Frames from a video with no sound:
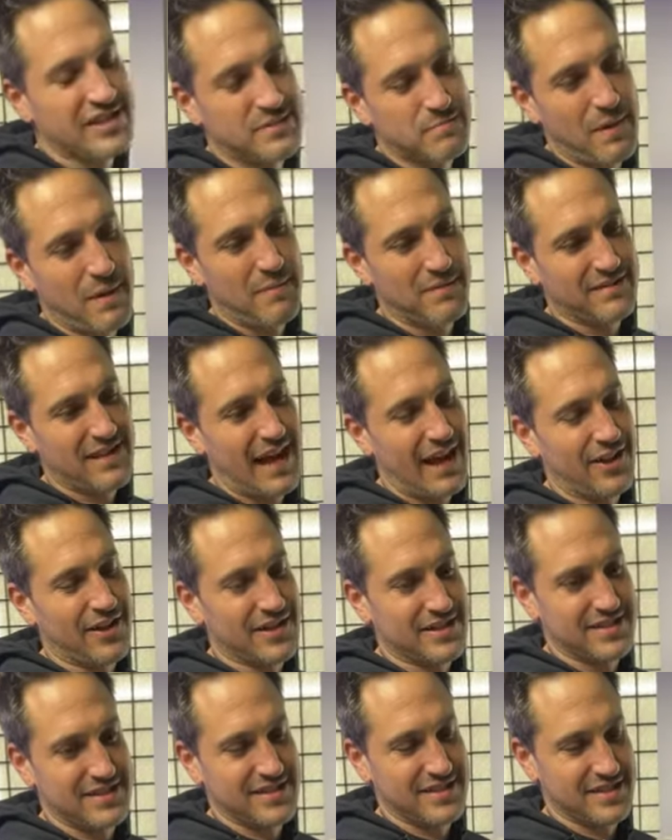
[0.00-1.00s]
spray
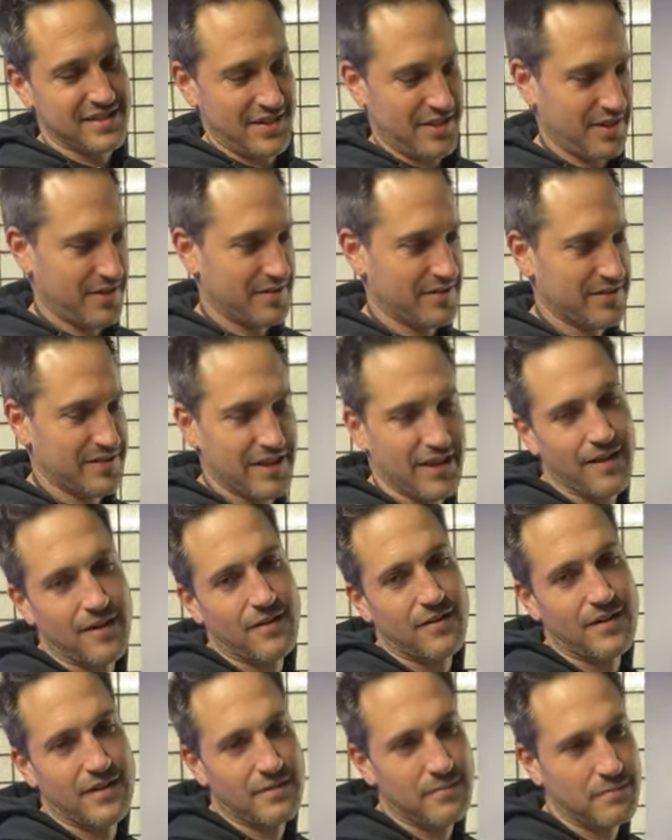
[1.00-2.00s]
metallics, though. So
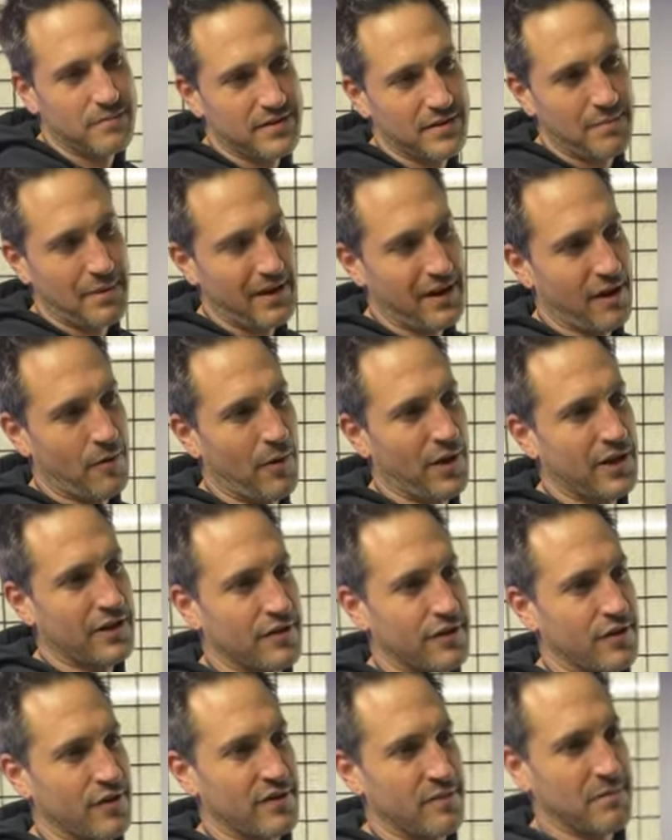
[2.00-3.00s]
depending on what you're
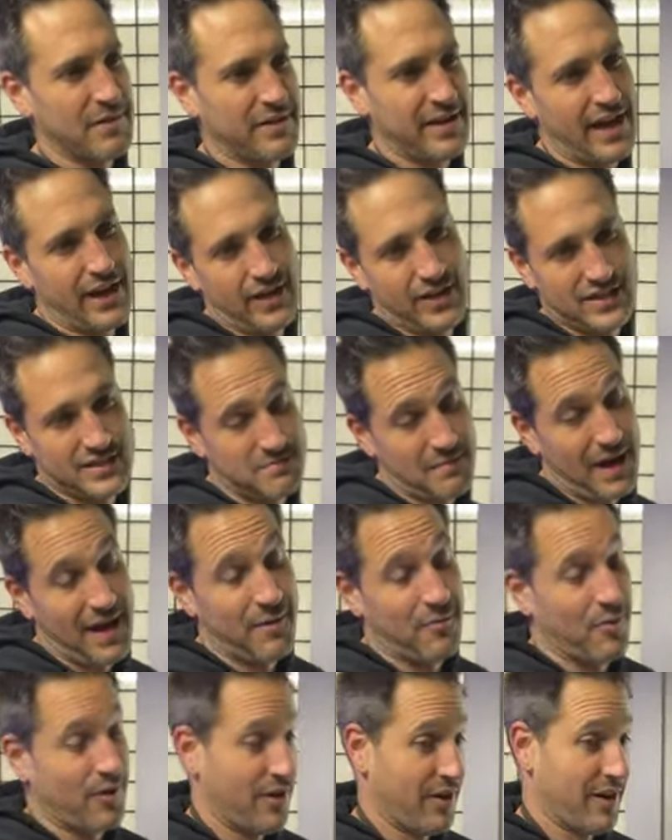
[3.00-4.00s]
doing, metallics might
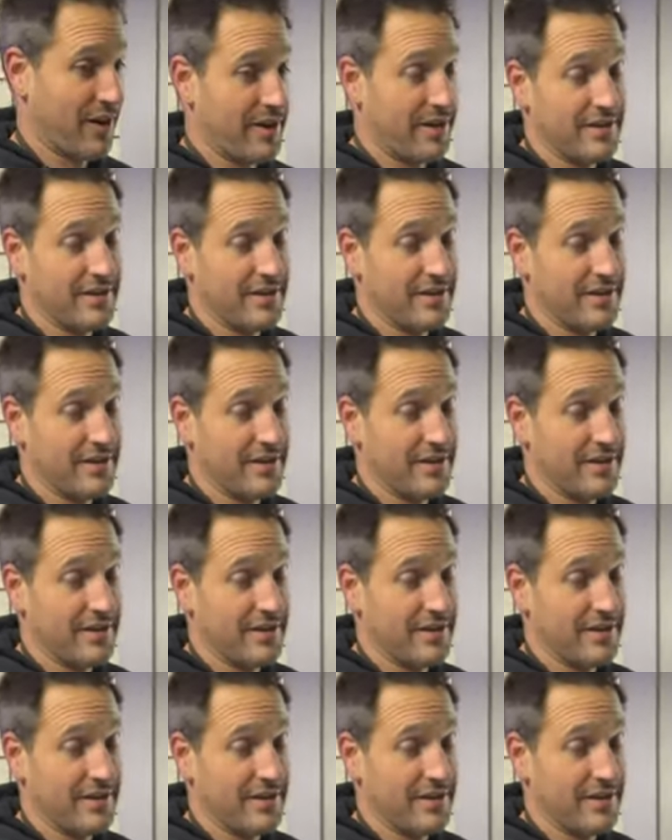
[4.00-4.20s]
work